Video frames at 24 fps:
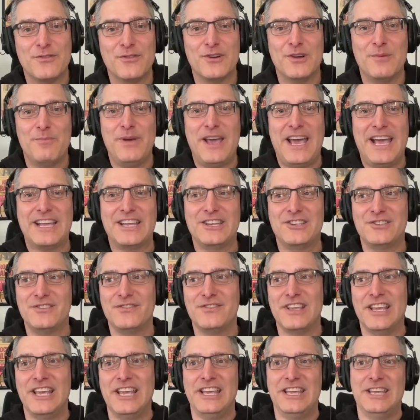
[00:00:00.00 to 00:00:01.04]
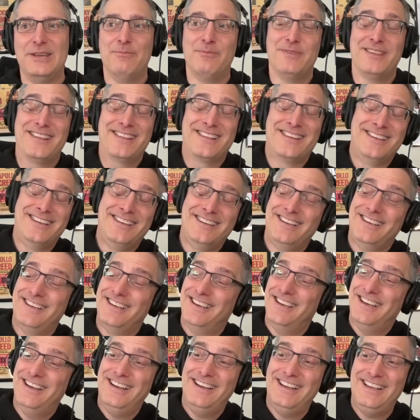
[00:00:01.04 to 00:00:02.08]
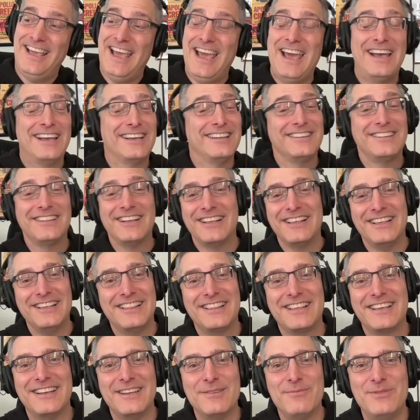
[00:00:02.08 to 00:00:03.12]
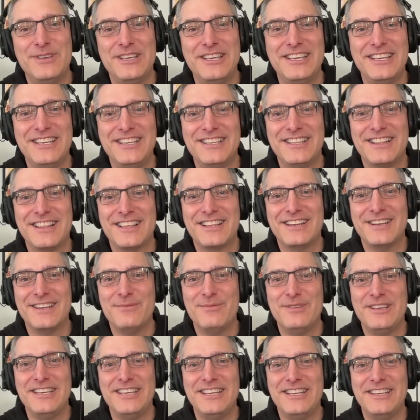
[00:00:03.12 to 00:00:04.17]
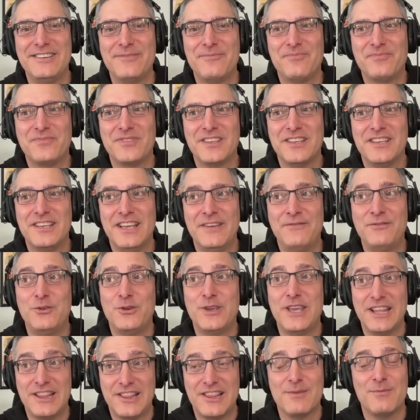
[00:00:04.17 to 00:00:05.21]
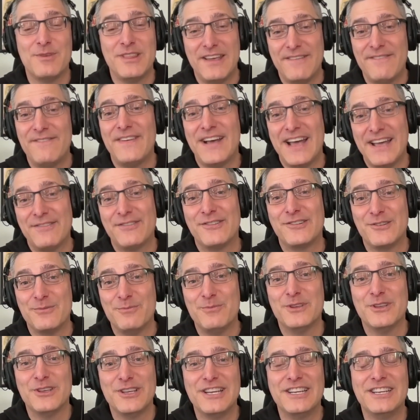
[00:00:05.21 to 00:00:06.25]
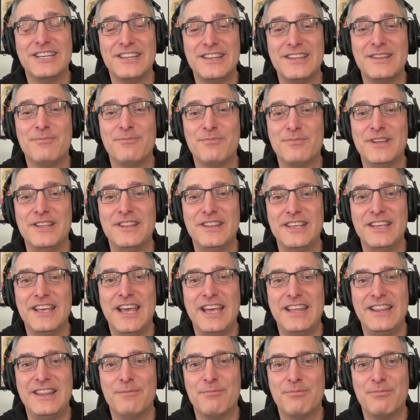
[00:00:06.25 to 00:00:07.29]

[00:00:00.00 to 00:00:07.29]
for a package of games. Yeah, it's gonna be if you get some of that 500 million in the